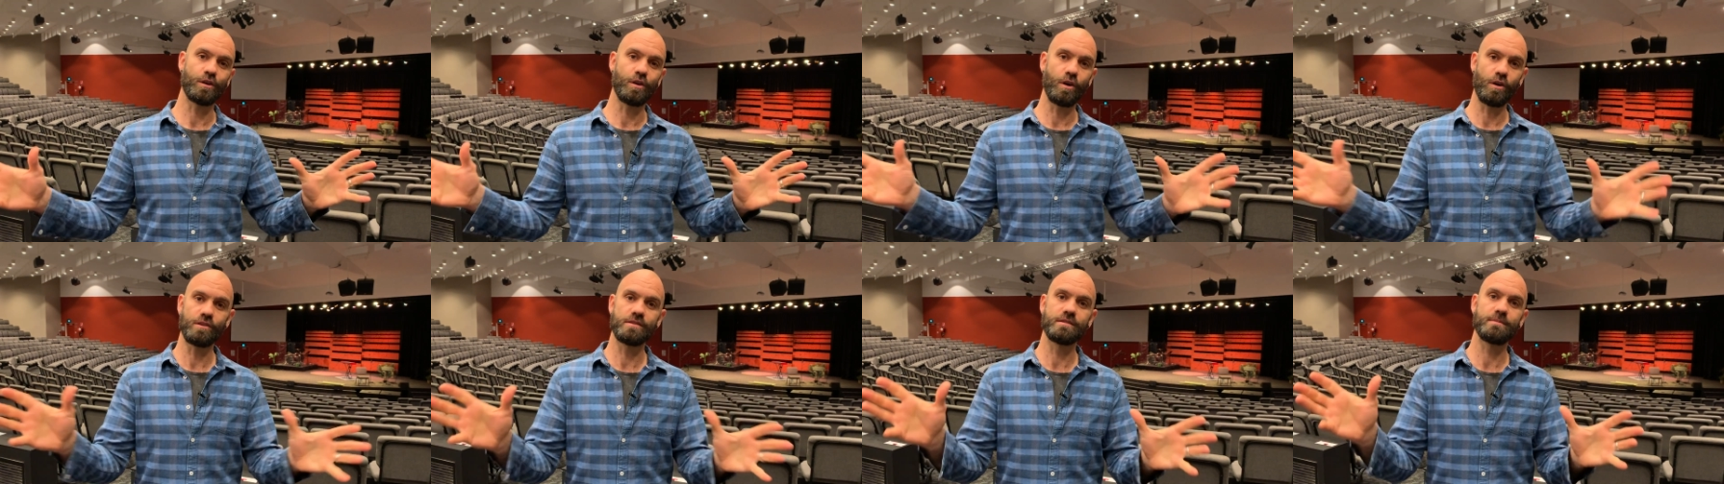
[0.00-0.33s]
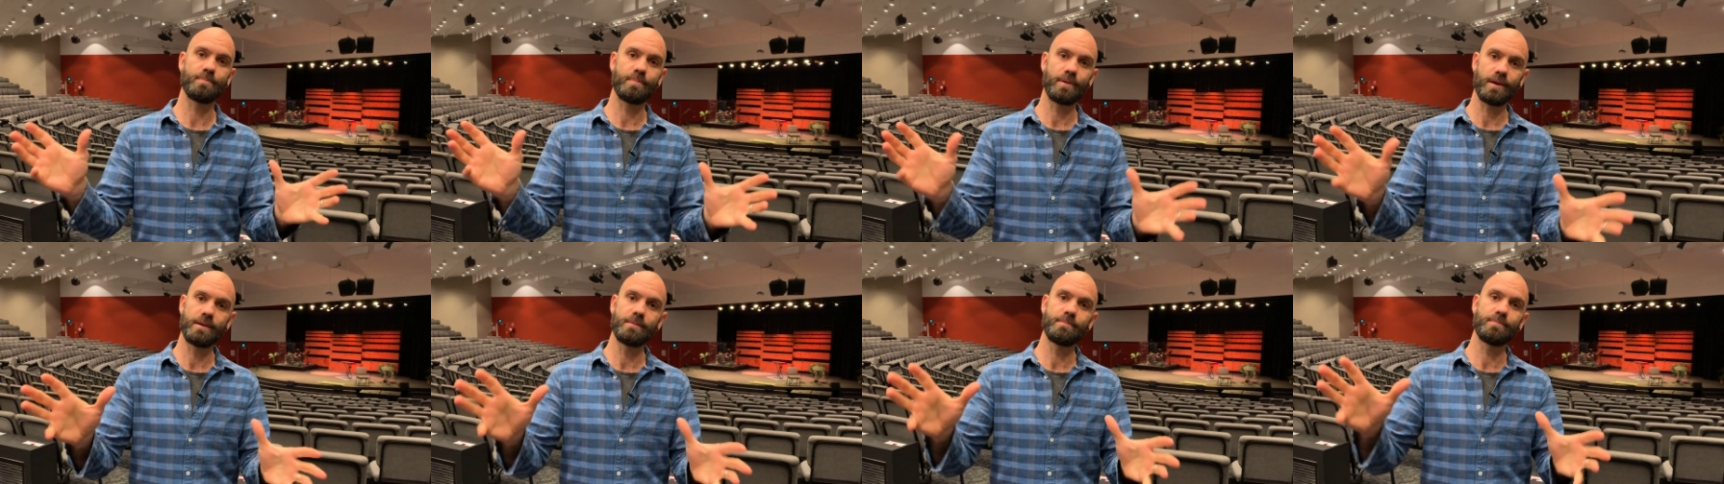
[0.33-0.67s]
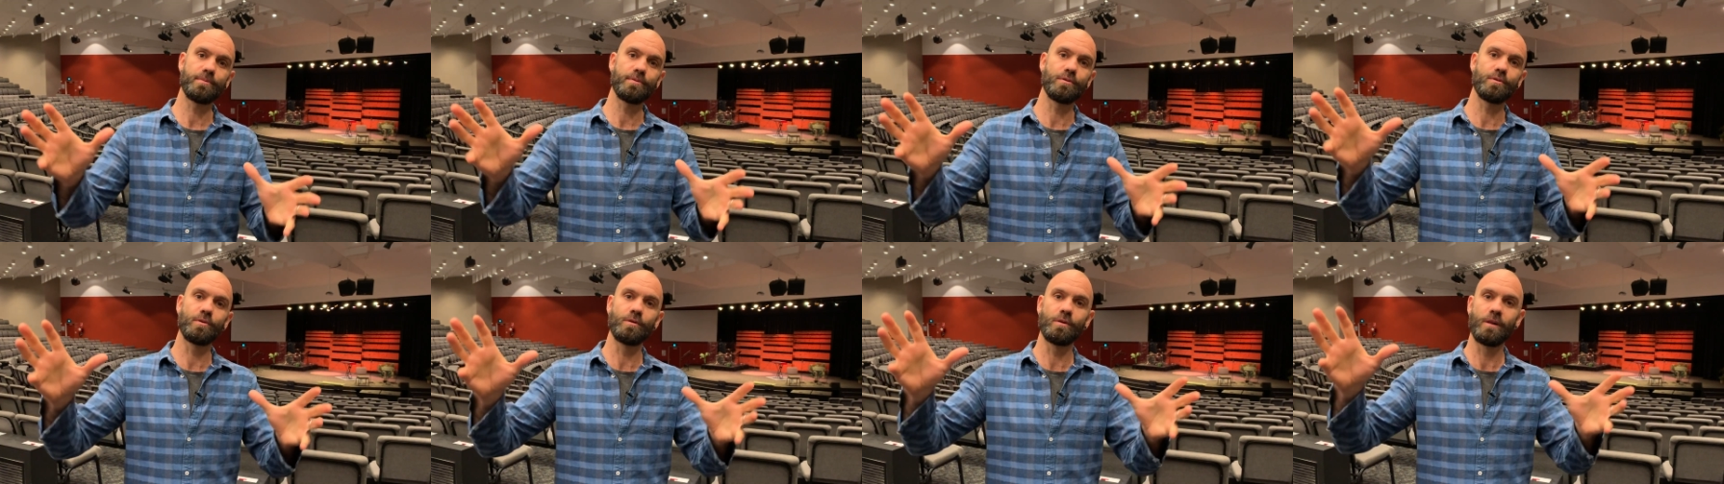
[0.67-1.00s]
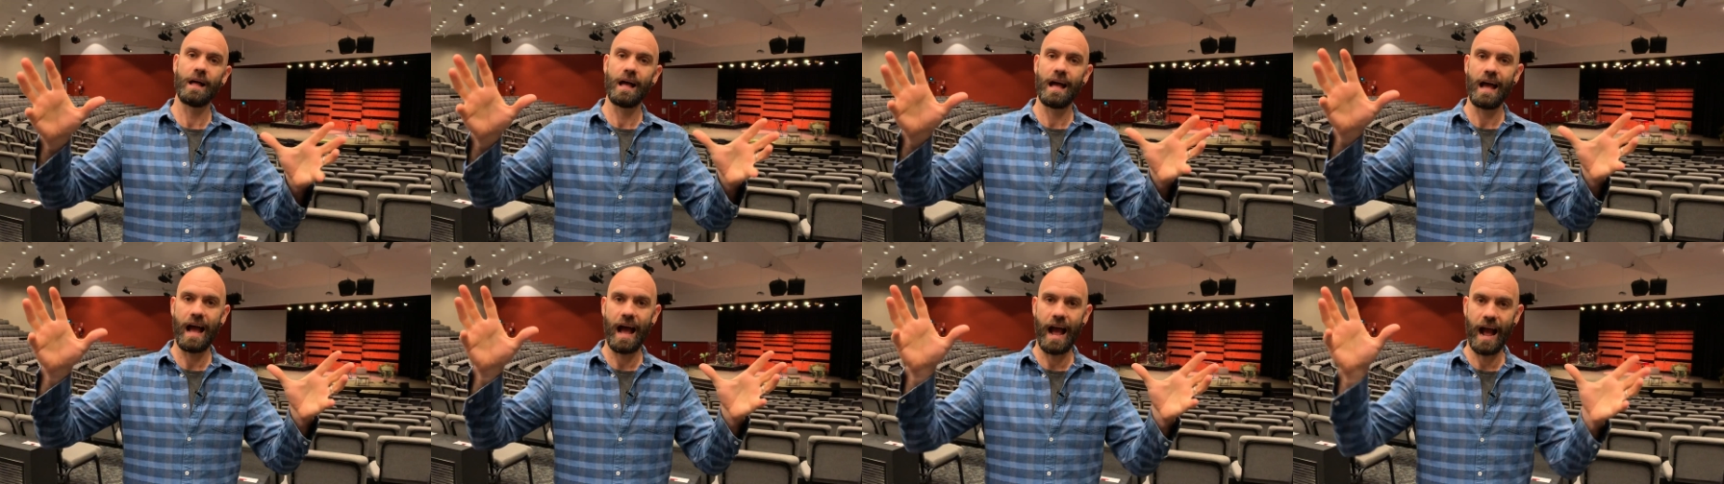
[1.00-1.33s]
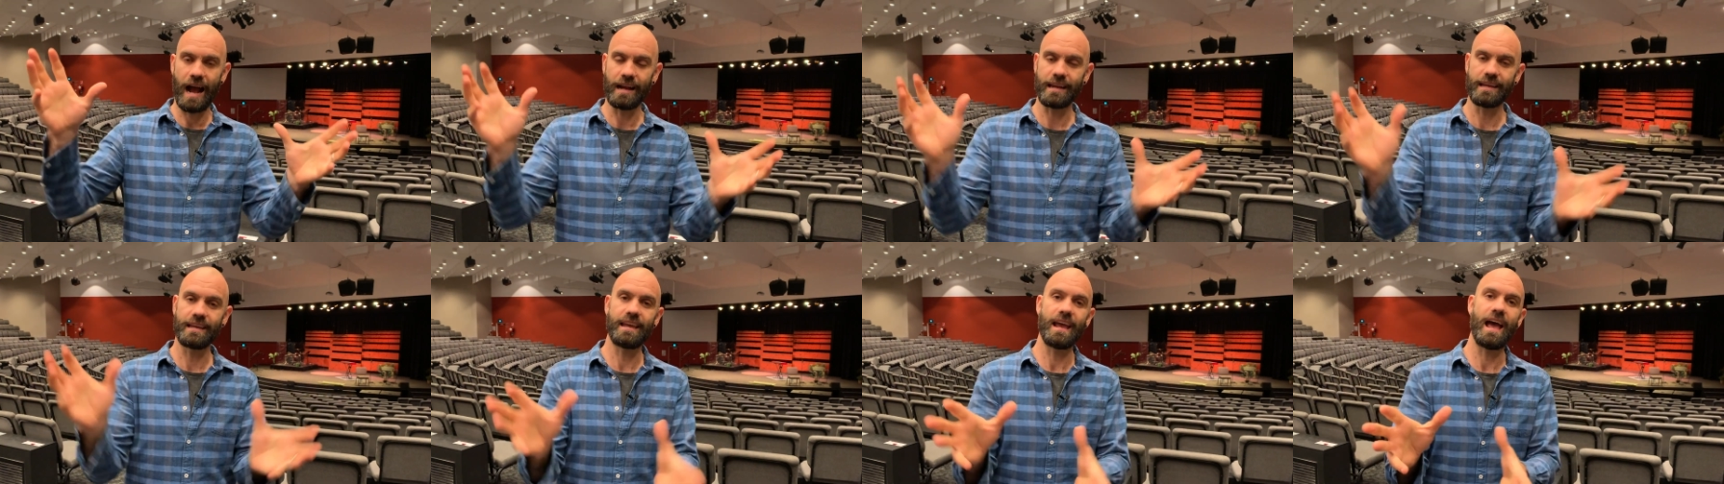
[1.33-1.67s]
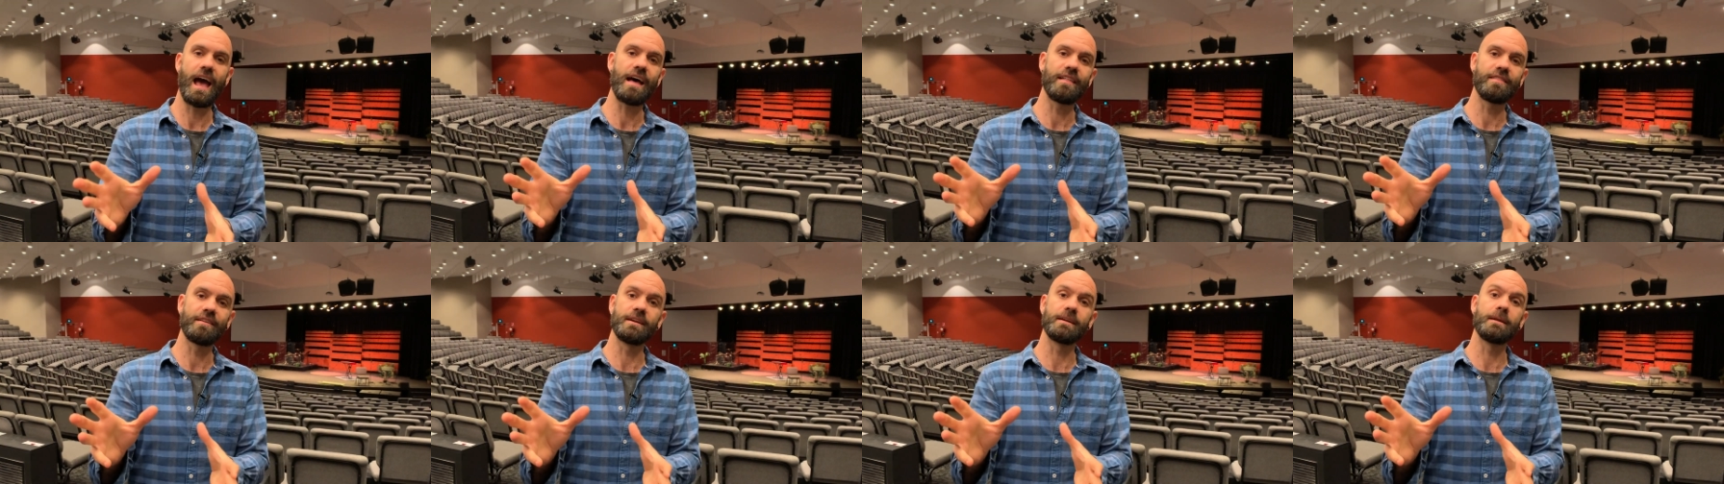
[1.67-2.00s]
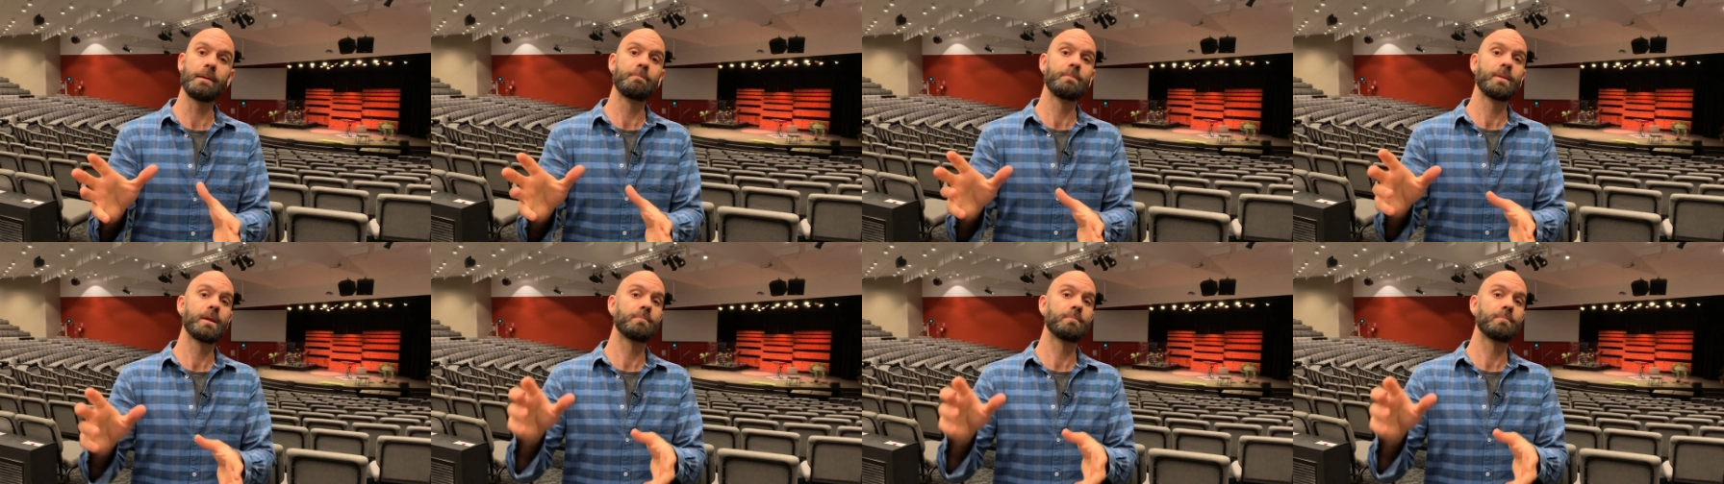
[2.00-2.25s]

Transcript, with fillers: God's people are gathered,